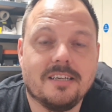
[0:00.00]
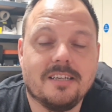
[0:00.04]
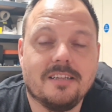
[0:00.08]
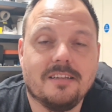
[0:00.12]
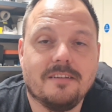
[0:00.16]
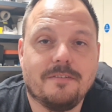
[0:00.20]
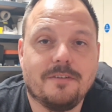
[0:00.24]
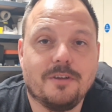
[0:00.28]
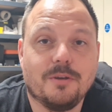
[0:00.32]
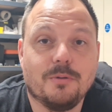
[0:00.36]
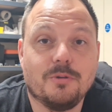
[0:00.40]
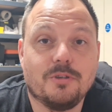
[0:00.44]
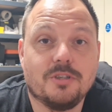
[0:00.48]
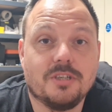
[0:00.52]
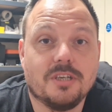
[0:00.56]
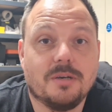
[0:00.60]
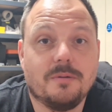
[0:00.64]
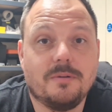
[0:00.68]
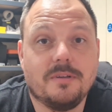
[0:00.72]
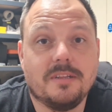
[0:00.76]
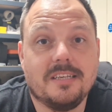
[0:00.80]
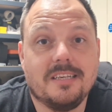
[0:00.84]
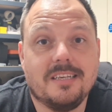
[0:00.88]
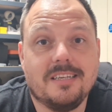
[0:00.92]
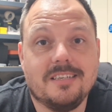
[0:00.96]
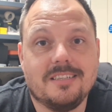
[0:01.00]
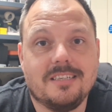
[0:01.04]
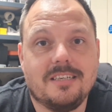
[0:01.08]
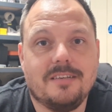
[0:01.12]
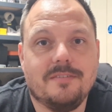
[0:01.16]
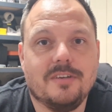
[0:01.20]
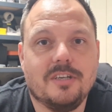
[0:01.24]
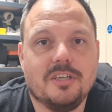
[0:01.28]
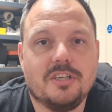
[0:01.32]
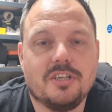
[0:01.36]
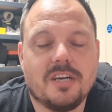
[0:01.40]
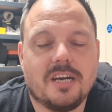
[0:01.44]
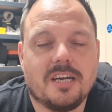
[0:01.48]
in the future with these E
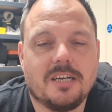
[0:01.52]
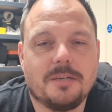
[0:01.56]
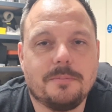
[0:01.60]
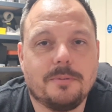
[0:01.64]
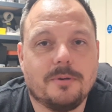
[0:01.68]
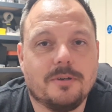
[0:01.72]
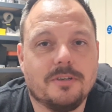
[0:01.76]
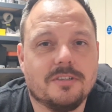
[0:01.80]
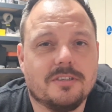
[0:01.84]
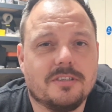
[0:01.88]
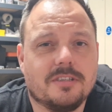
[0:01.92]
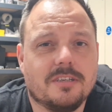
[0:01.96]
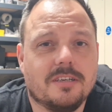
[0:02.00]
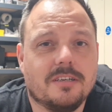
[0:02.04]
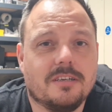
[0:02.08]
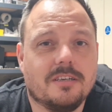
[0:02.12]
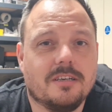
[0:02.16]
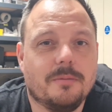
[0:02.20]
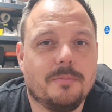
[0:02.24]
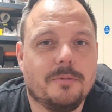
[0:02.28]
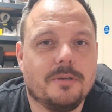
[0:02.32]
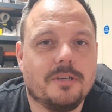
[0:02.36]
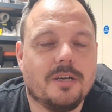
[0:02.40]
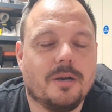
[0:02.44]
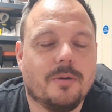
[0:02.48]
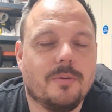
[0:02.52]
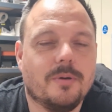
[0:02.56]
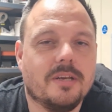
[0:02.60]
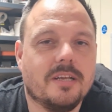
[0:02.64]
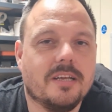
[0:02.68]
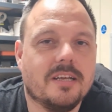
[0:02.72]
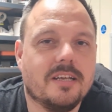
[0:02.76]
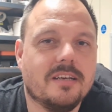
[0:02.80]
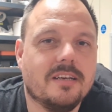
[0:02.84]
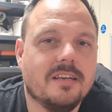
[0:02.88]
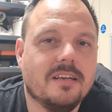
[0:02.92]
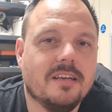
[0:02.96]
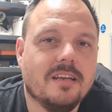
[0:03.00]
V charge points that are going to be going
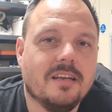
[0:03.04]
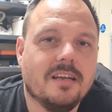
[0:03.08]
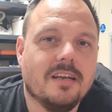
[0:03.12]
in,